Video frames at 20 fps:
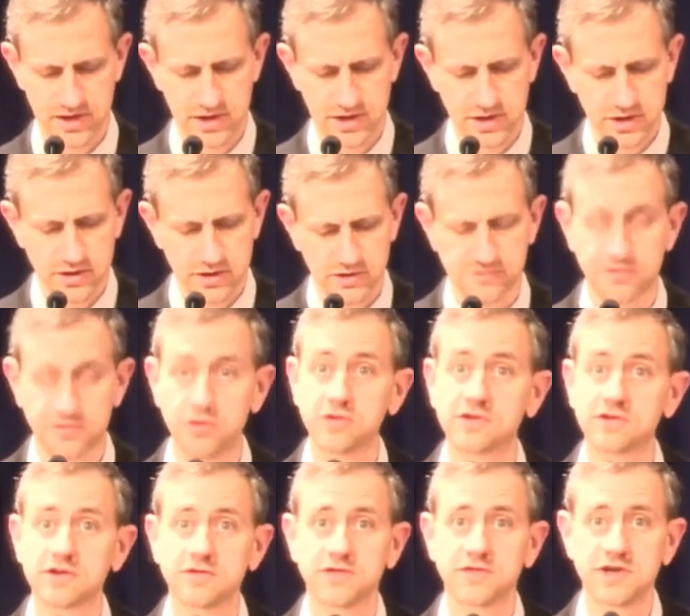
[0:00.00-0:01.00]
The
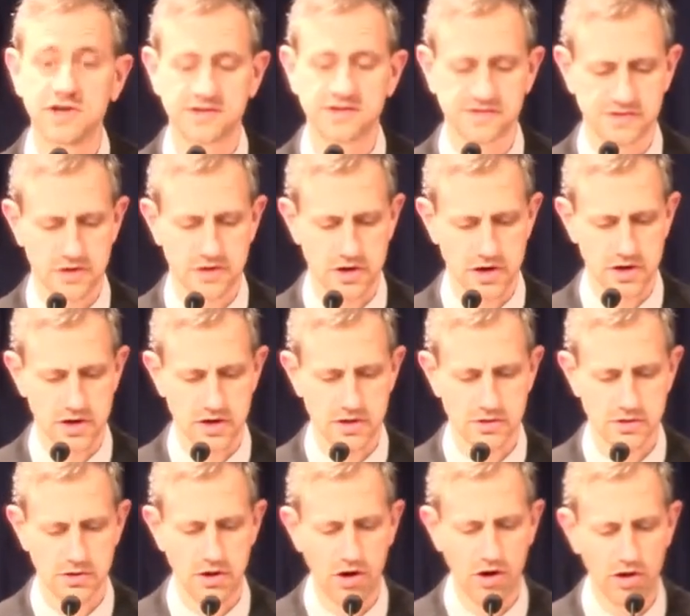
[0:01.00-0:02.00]
fruits of this are
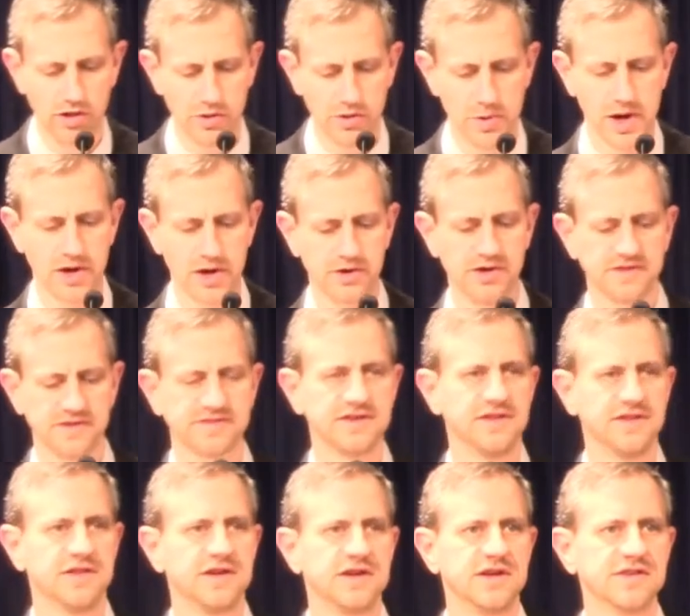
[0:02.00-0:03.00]
all around us
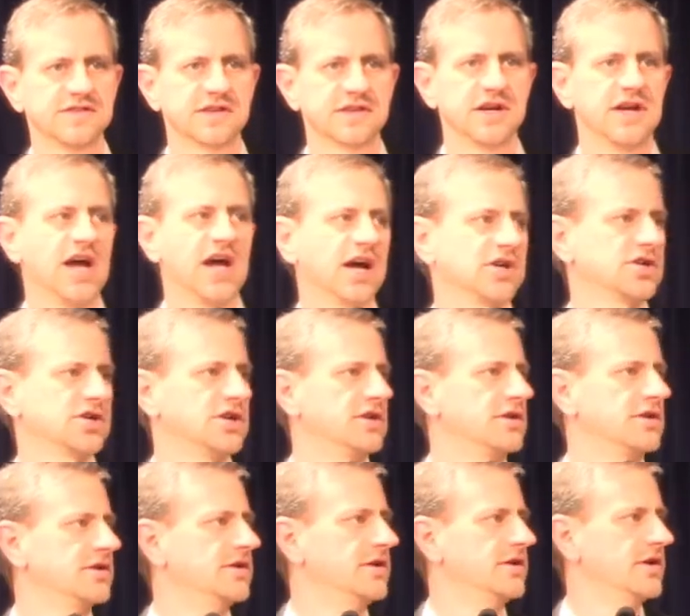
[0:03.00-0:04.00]
in the
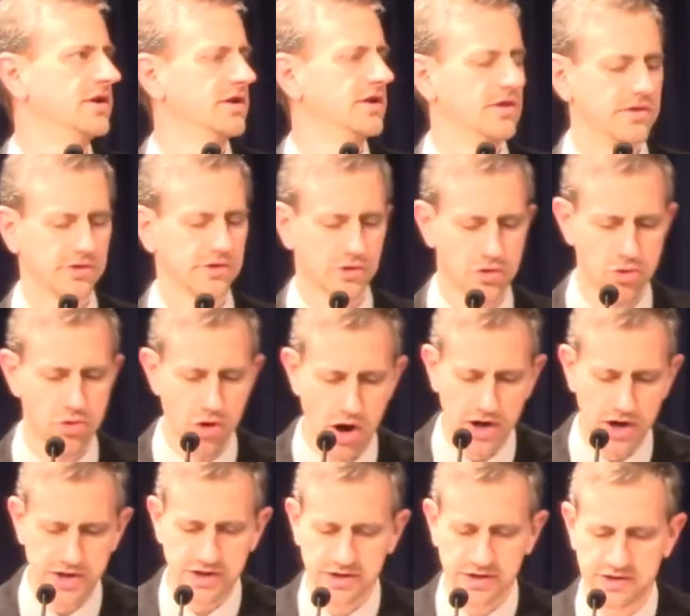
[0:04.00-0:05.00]
disconnection,
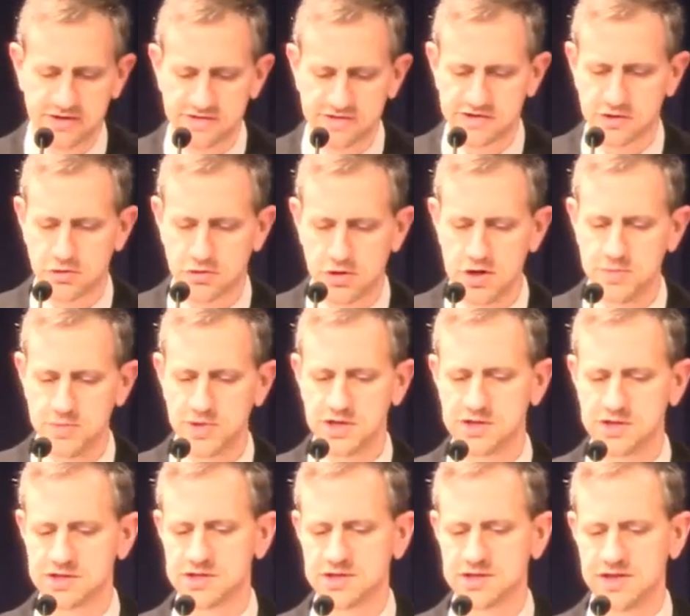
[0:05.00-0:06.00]
chronic
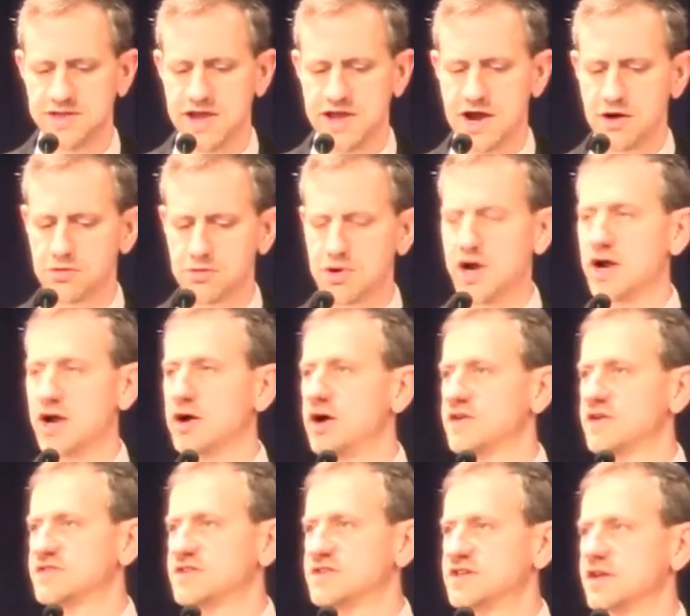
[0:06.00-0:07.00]
disagreement, and the outright
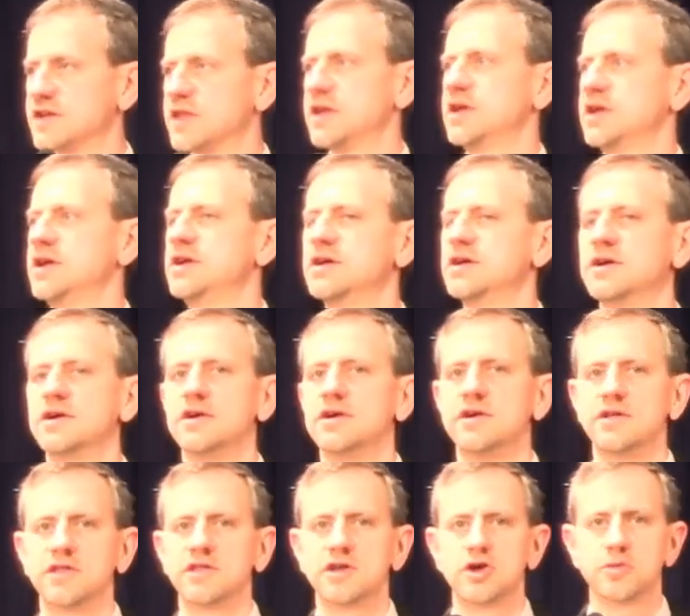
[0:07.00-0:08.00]
hostility
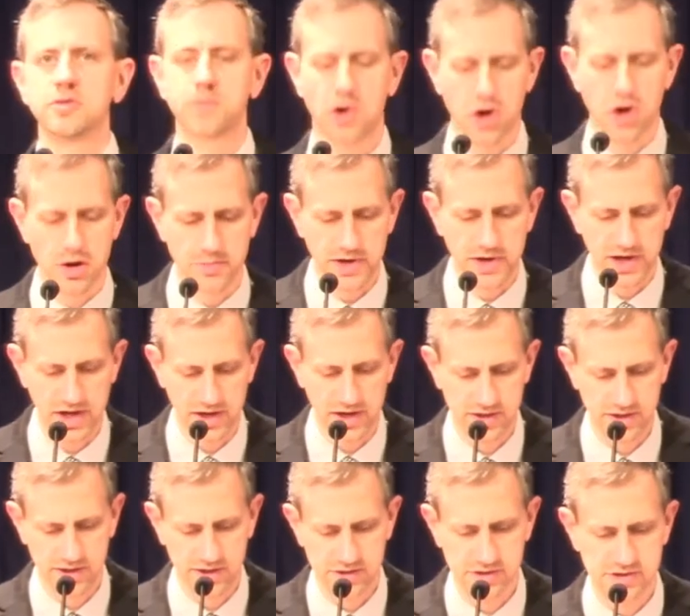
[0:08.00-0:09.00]
that are
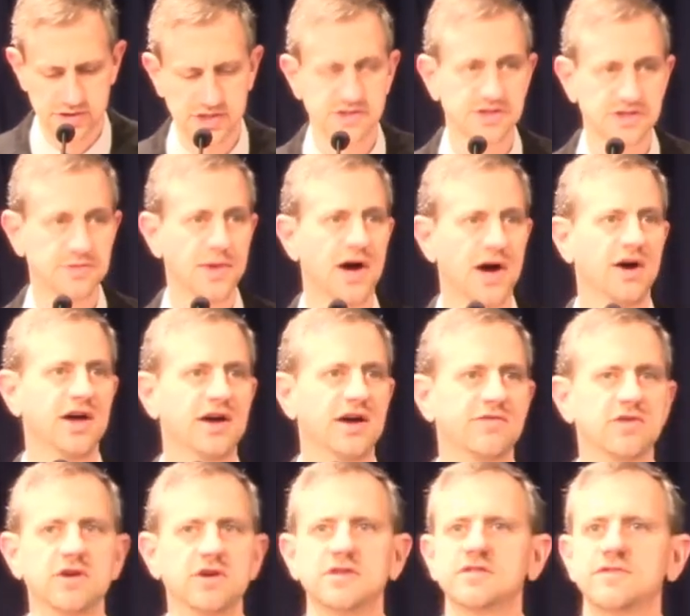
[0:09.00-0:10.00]
permeating just about
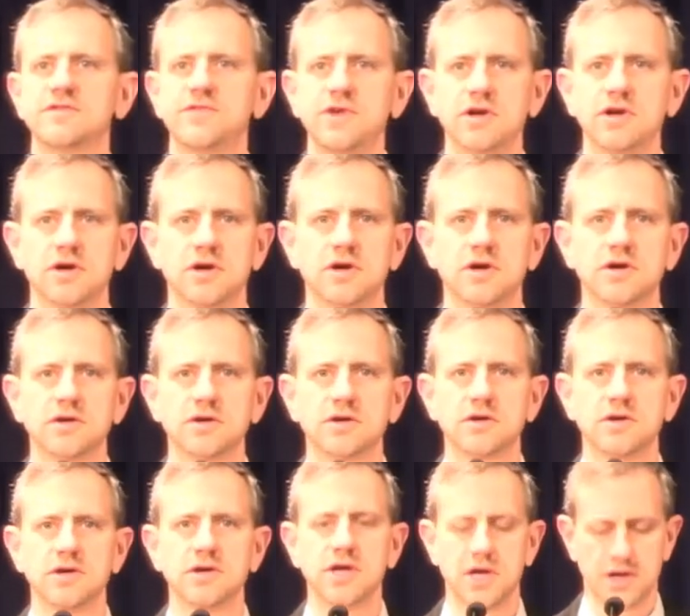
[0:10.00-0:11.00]
every sphere
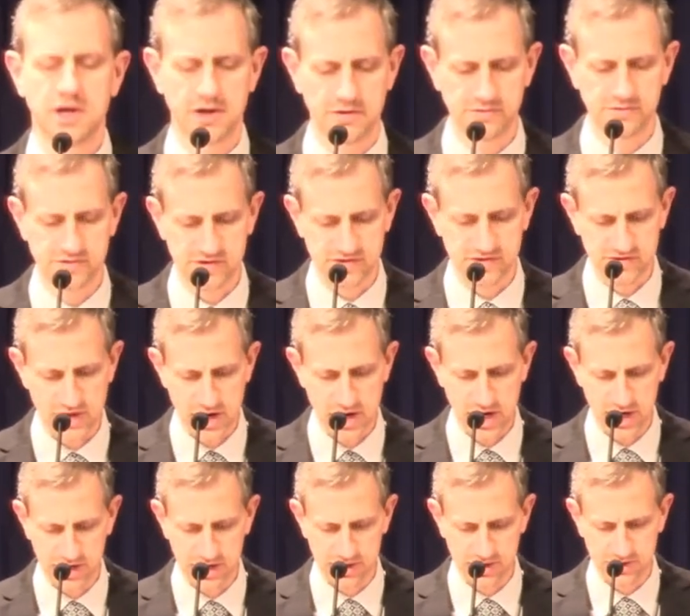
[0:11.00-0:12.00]
of
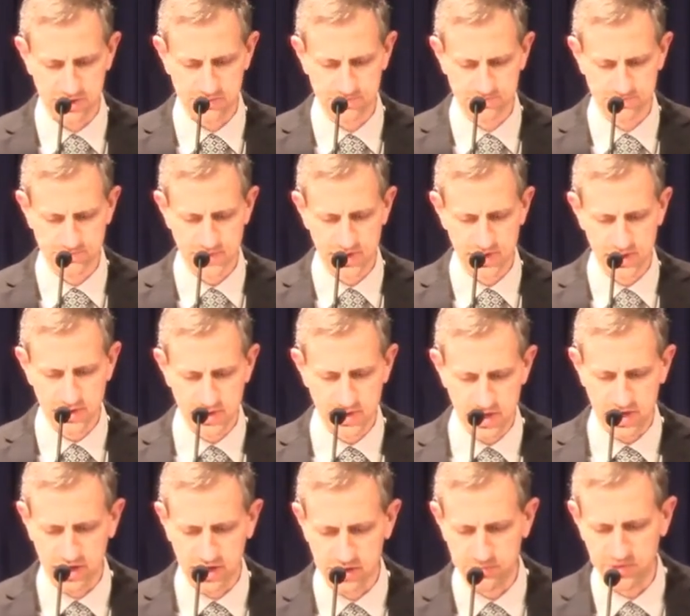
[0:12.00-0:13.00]
society and
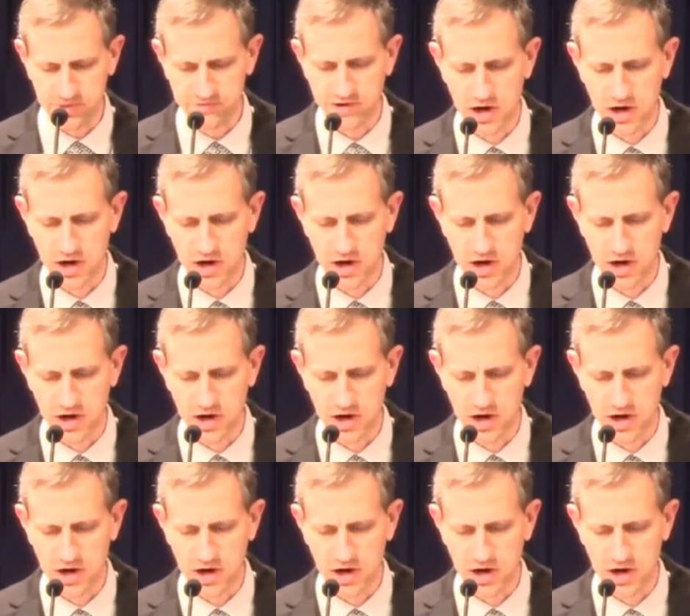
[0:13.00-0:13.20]
it can be very